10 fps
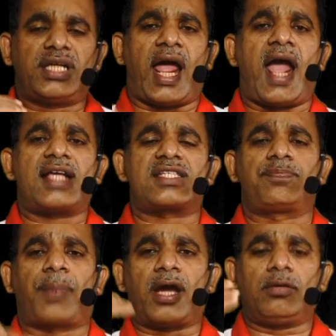
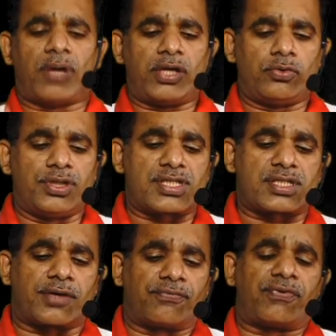tax paid by you
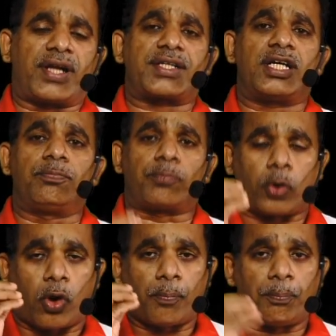is reflected
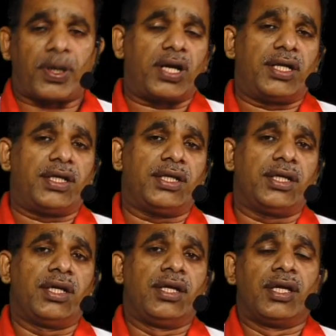properly